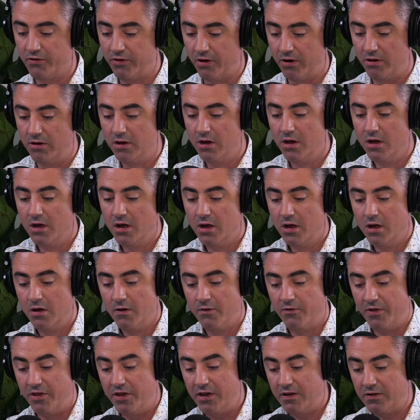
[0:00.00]
So,
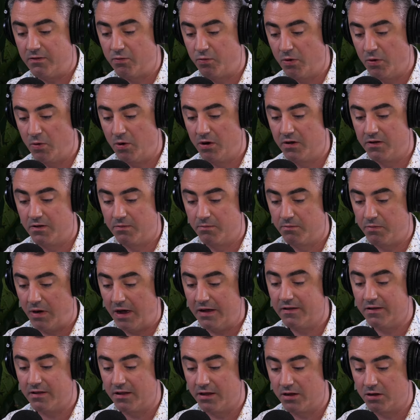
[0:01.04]
for this, we wanted to
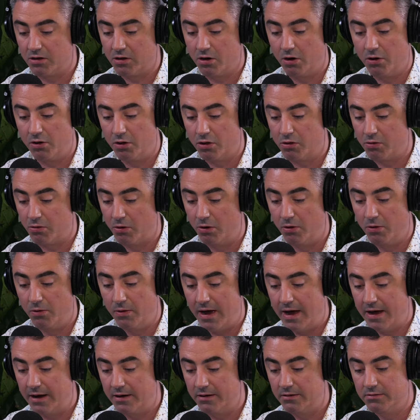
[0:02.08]
basically go through
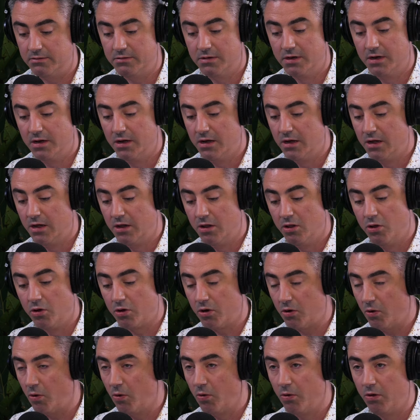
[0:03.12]
and look
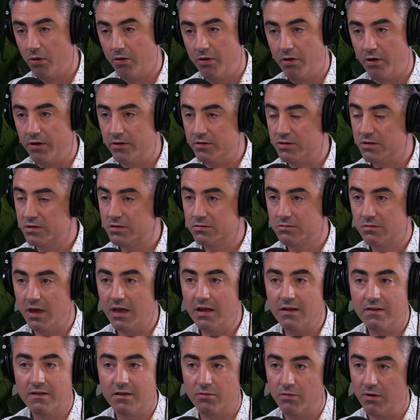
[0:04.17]
at all of those
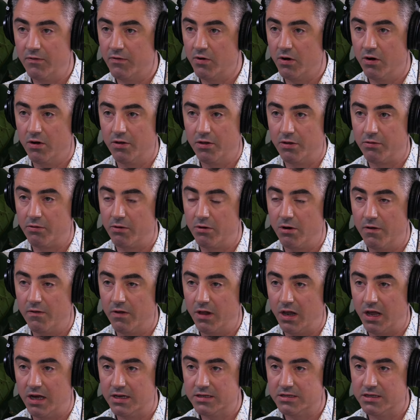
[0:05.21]
things that we've gone through over
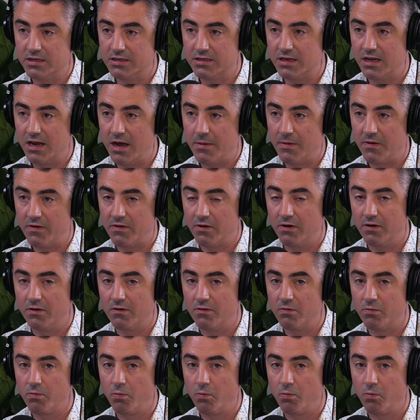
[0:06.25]
the last 16 episodes.